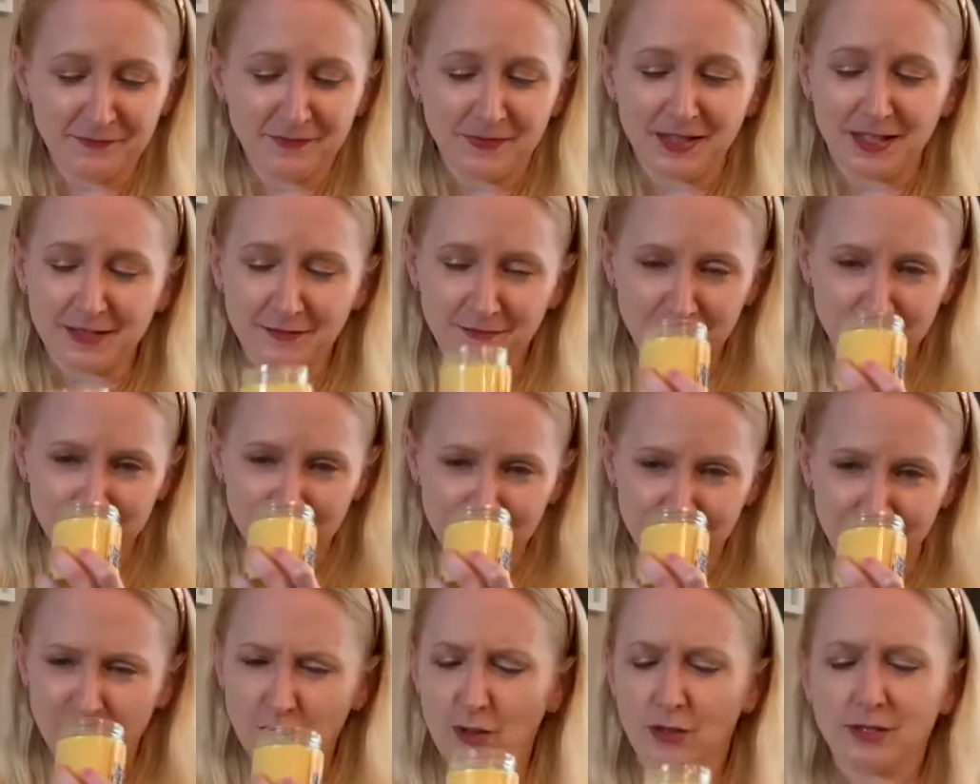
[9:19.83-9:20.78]
It
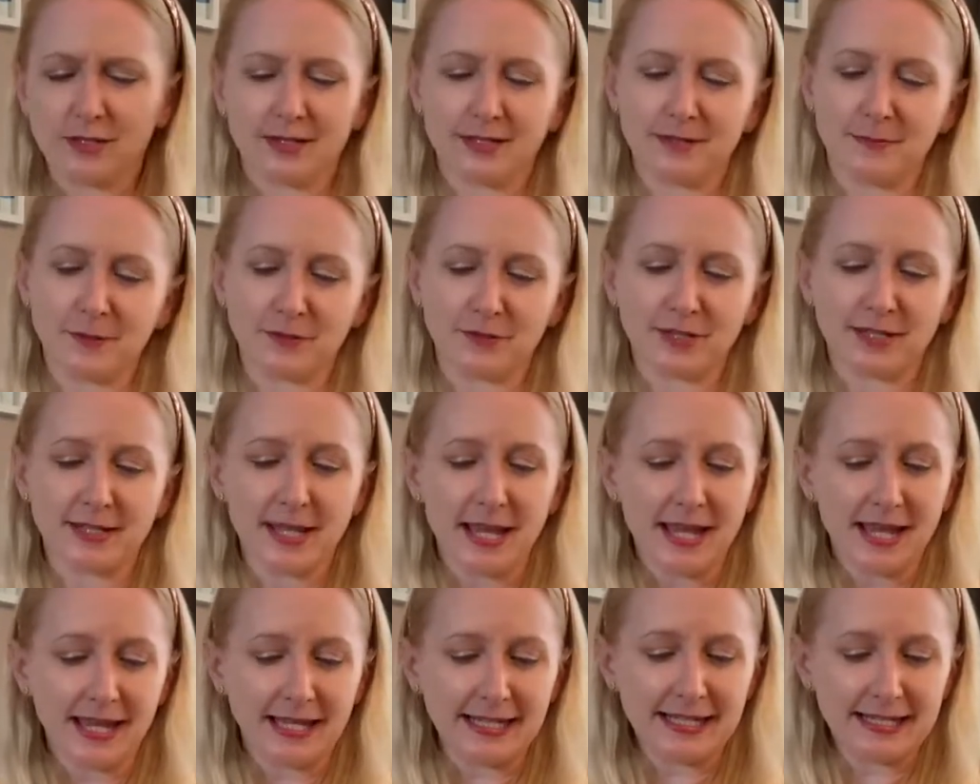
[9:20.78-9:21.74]
does smell nice.
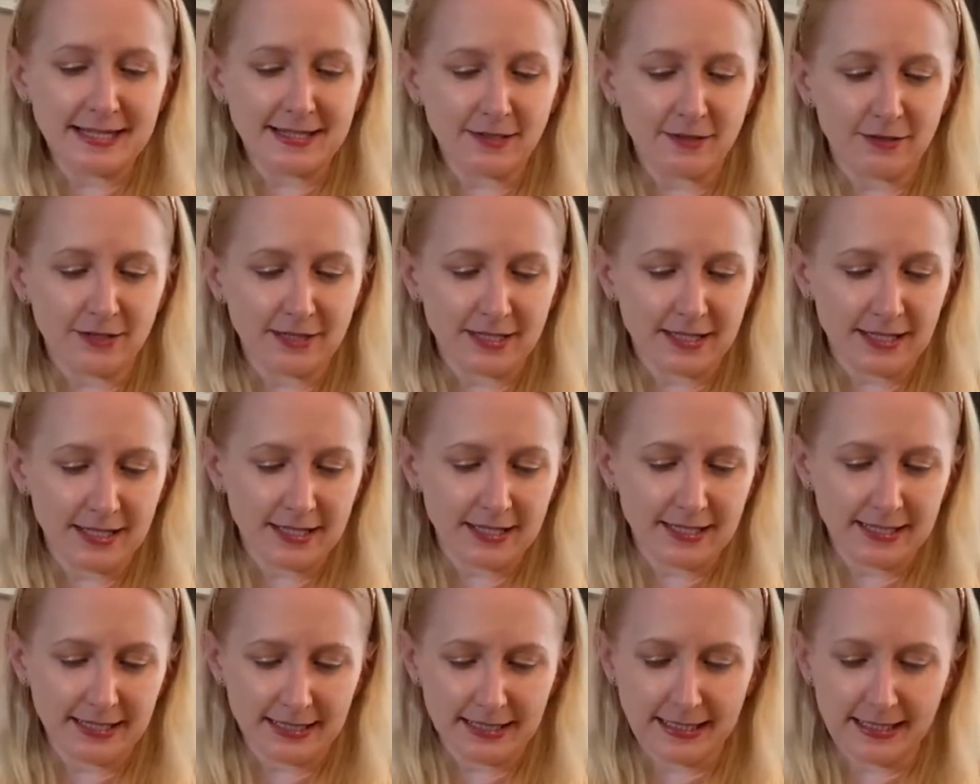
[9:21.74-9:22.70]
And inside there's
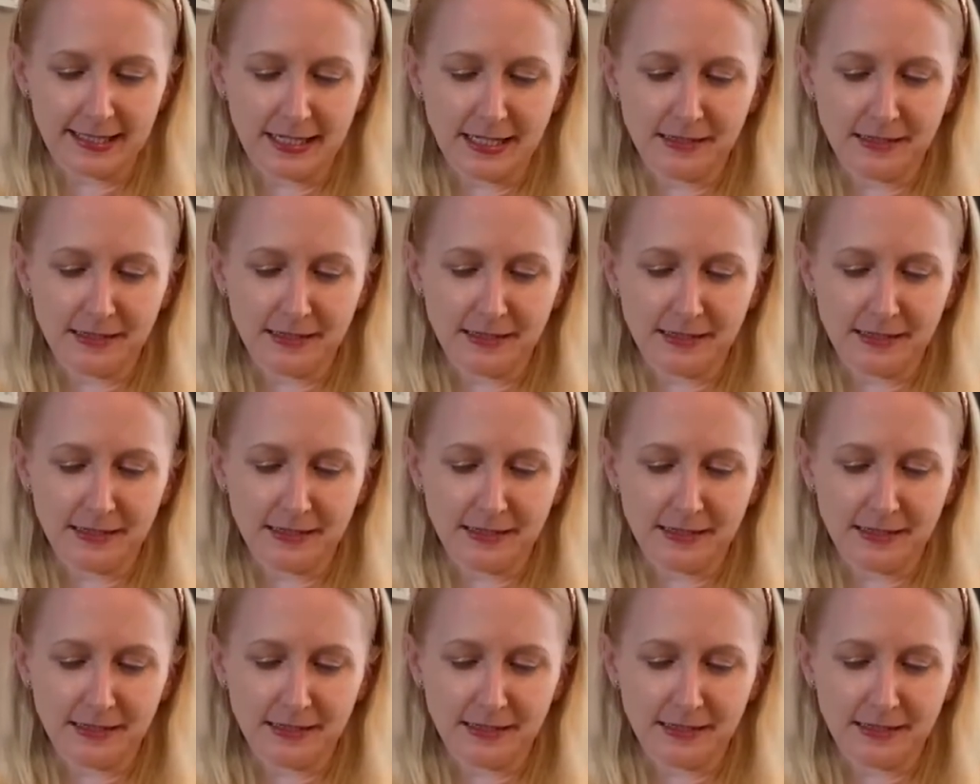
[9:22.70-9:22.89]
little